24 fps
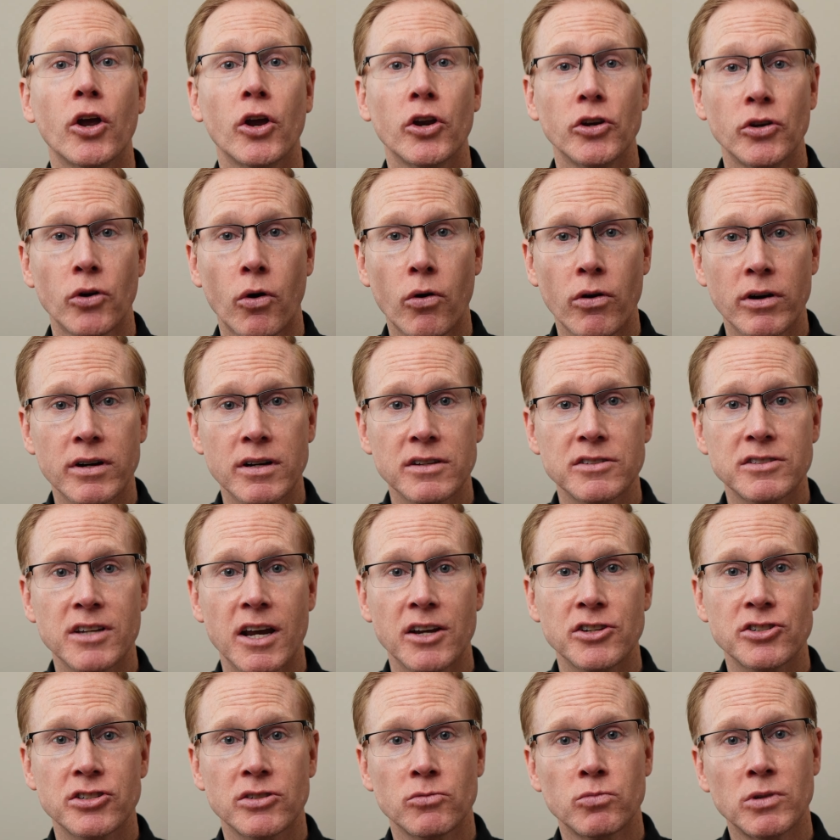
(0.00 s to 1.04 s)
your
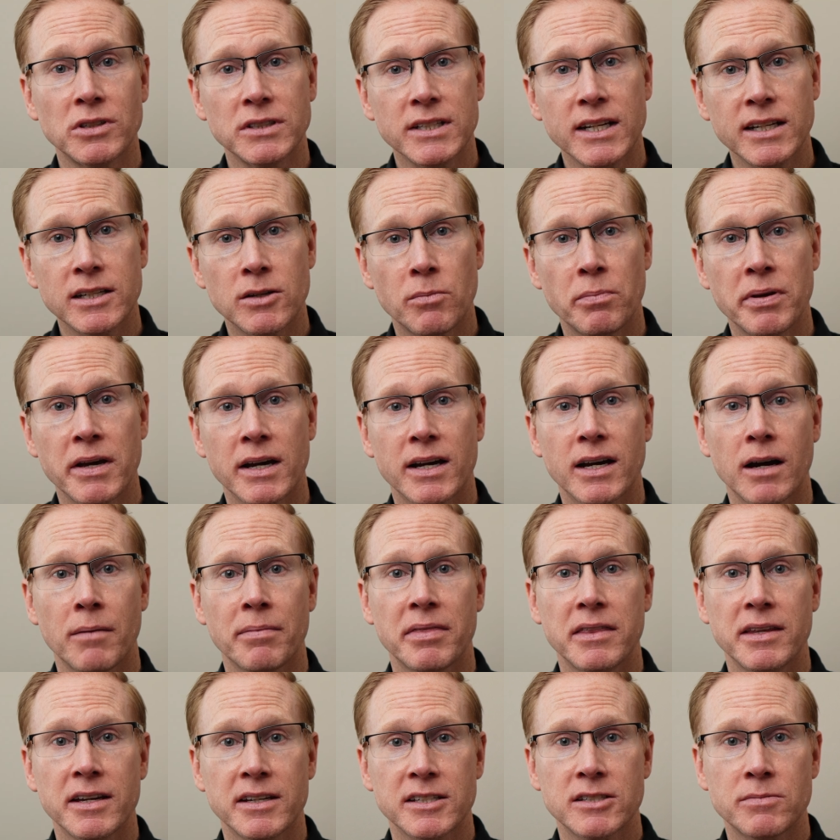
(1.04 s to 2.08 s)
organization will need to pick up
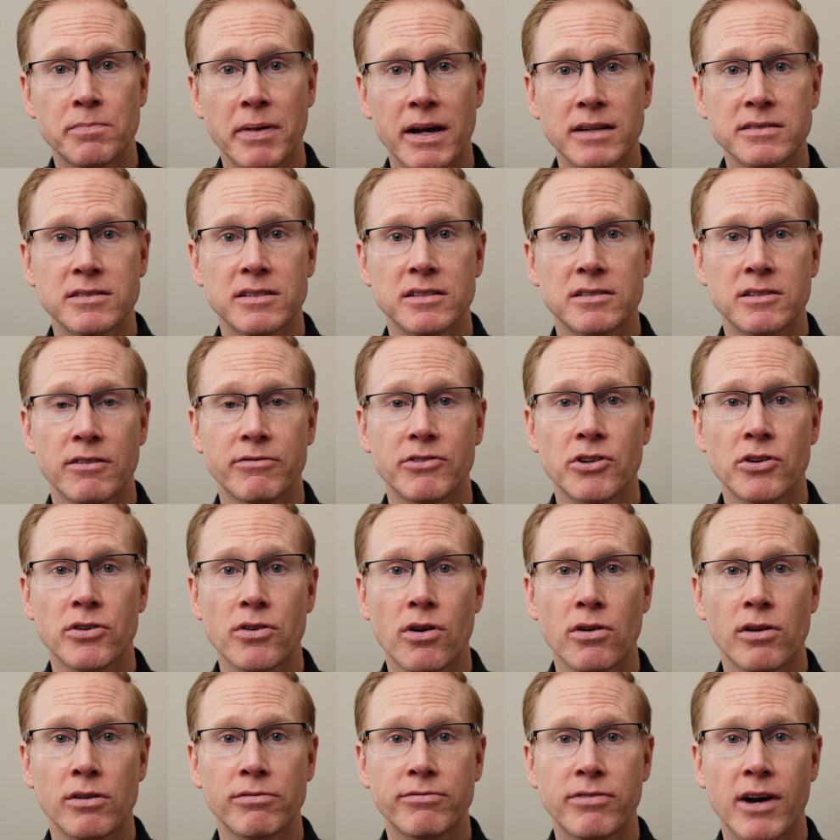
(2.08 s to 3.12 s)
the expenses of your
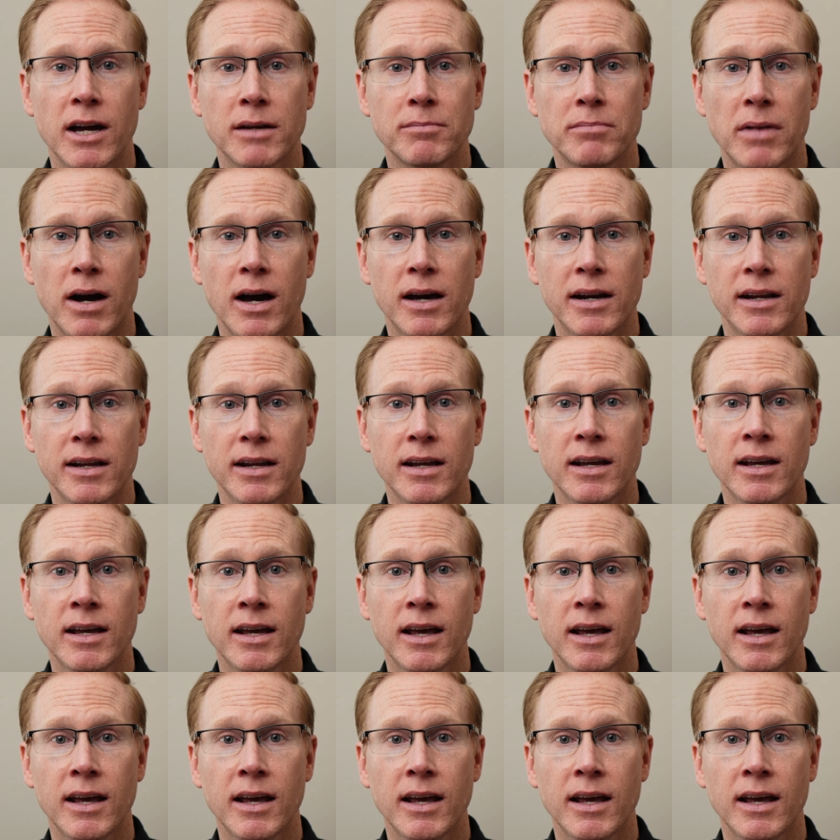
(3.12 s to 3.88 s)
notified body,